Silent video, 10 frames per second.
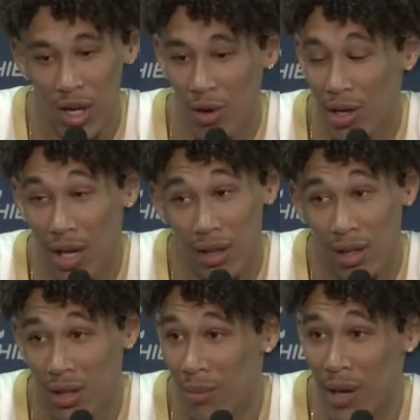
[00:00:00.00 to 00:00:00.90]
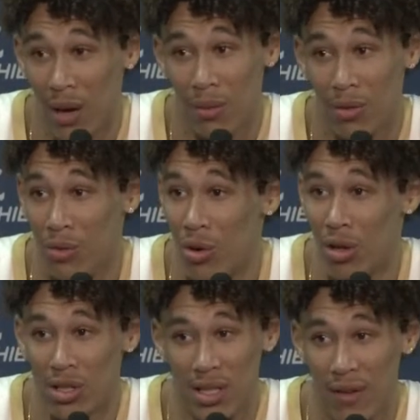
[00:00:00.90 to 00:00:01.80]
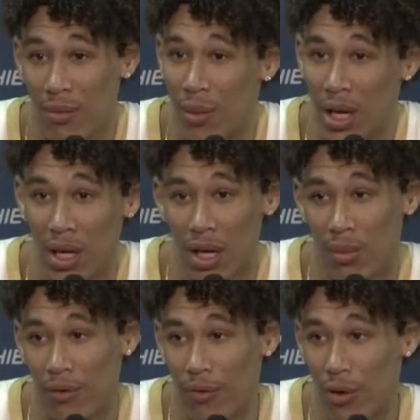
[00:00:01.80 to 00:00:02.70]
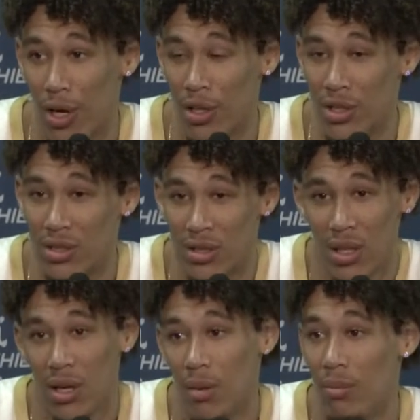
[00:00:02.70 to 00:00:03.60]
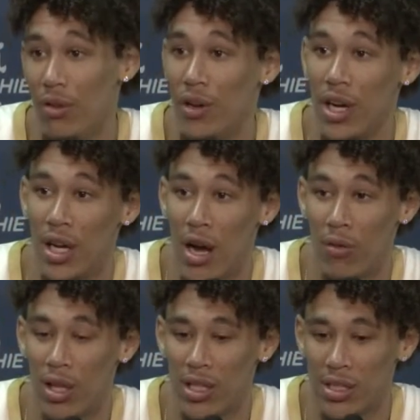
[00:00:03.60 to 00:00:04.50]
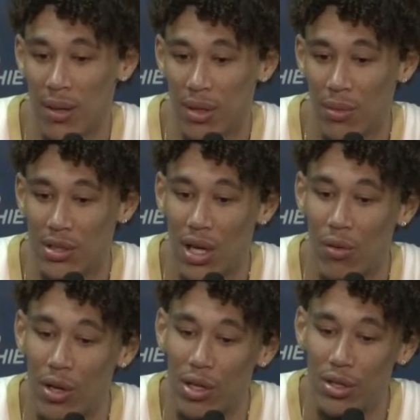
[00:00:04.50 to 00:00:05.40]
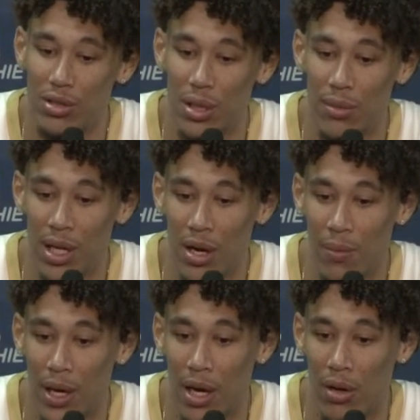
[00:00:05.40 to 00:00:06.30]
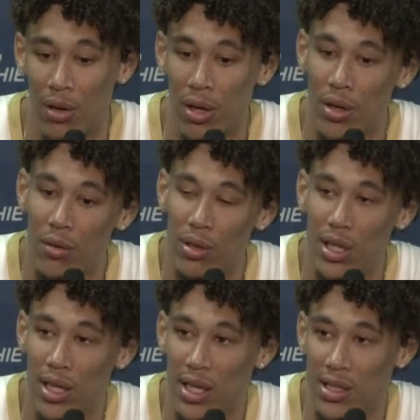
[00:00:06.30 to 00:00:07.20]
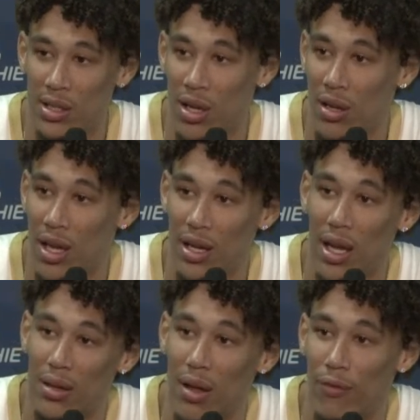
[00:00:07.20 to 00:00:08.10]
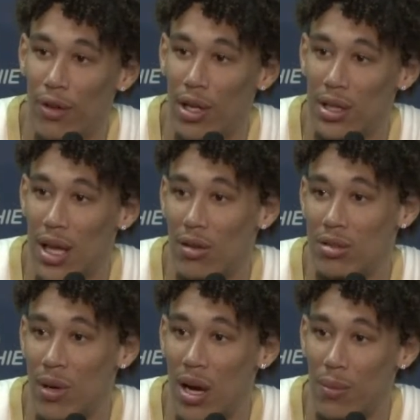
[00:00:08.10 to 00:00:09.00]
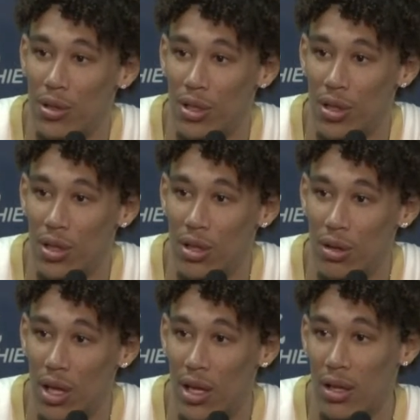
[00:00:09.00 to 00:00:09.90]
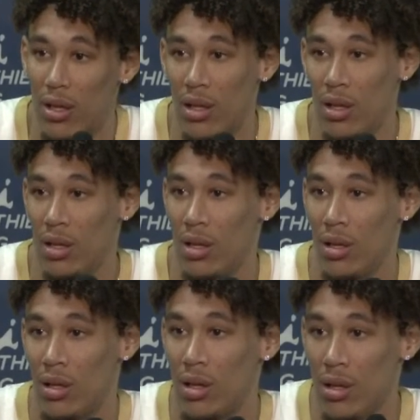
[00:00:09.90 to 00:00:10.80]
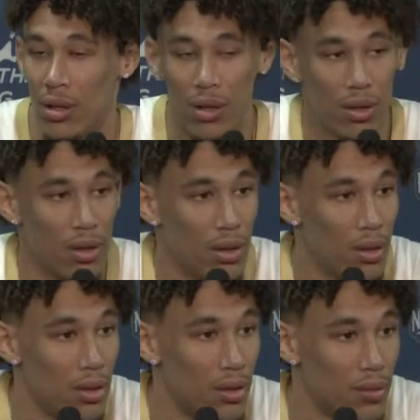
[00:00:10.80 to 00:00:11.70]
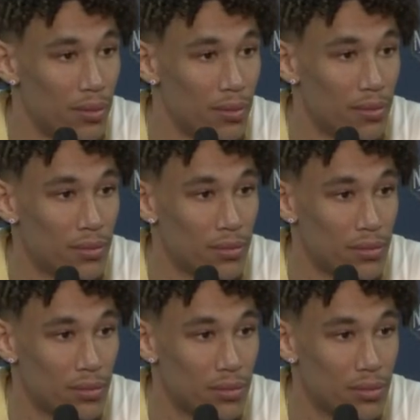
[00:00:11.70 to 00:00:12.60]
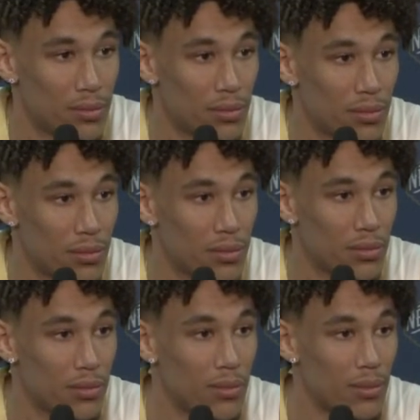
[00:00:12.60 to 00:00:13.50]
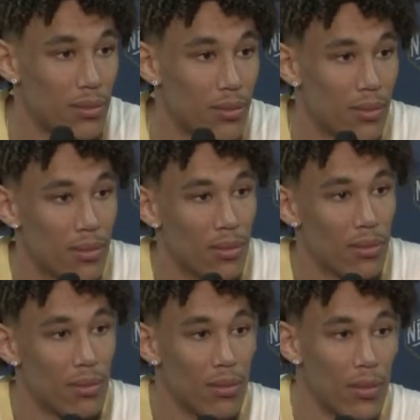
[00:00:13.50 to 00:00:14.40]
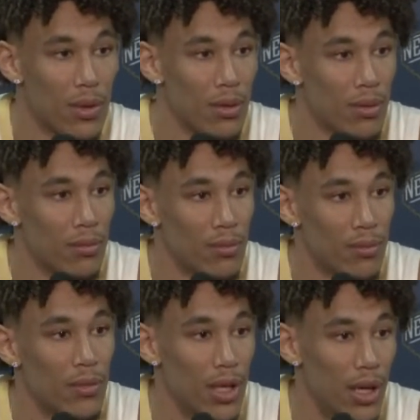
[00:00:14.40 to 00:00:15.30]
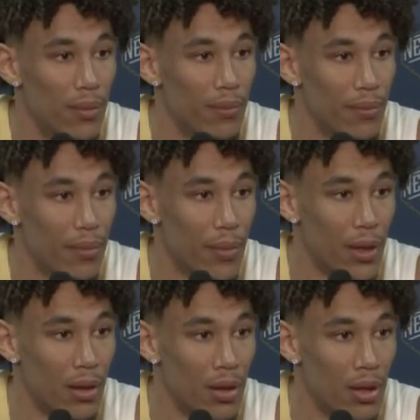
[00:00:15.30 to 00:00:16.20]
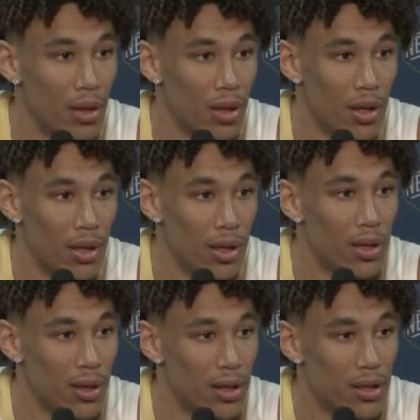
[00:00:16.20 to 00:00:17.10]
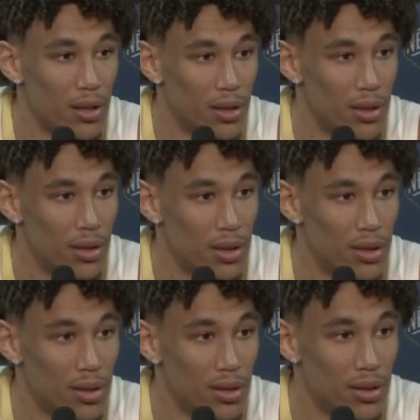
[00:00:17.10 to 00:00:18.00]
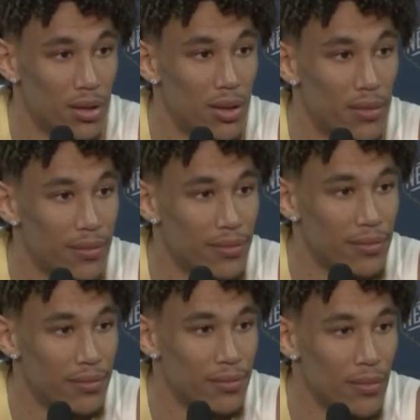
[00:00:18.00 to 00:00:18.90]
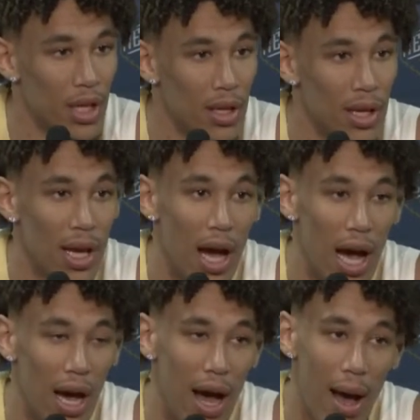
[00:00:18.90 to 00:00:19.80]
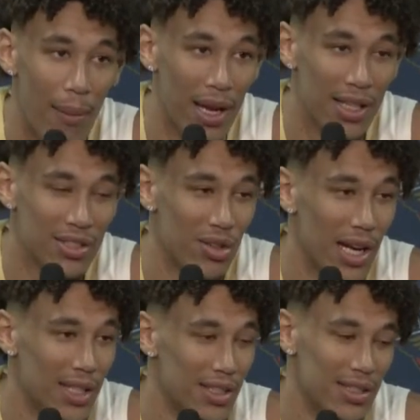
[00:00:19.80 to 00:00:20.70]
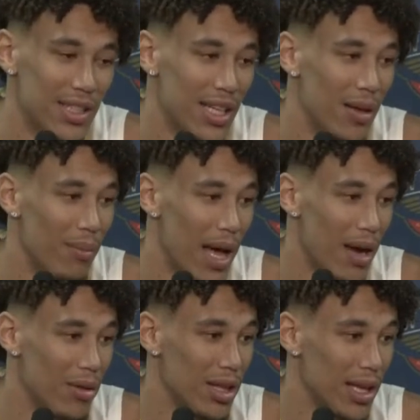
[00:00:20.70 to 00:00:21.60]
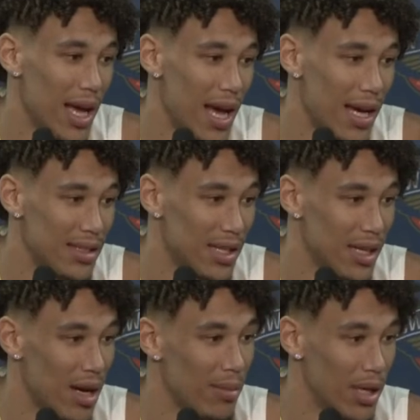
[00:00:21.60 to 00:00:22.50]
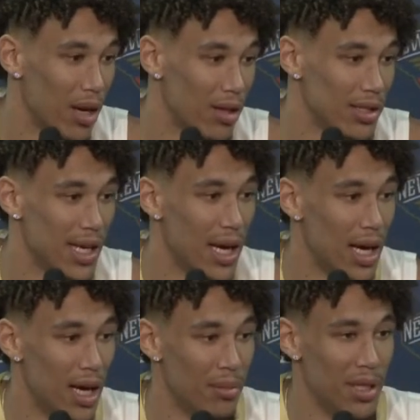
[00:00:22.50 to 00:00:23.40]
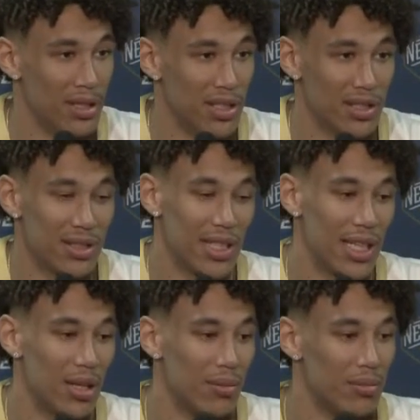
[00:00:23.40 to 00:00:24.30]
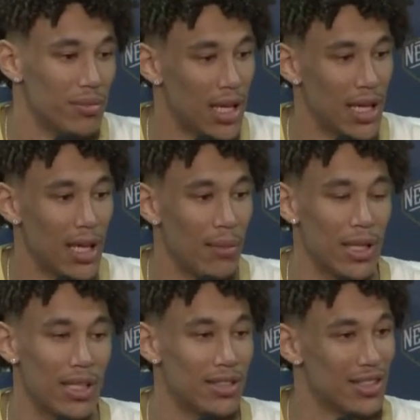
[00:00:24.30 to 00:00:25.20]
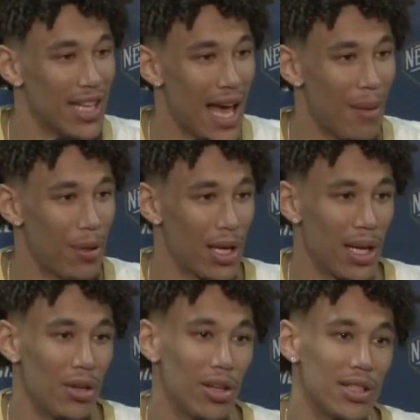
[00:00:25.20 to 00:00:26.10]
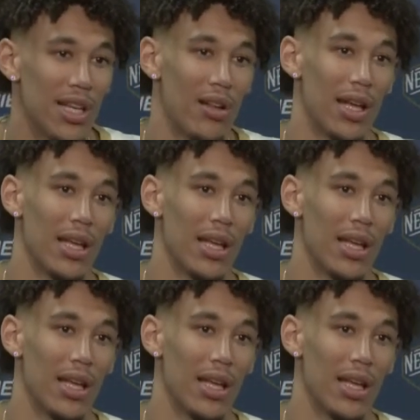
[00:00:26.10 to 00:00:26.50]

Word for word: knowing nothing about New Orleans, never being here before, and just moving here, y'all really accepted me, so I wanted to do something to help out with the kids and all that, and I felt like that was my opportunity to do that. Yeah, you and Z have been close since y'all came in together. Obviously, last year was tough on him. Just what's it like just seeing him back healthy? Seems like he's in a better mental space now coming into this season. I mean, it's great just seeing him back with the guys, like, I mean, all the time, and just seeing him, like, I mean, he's just happy again. You can tell,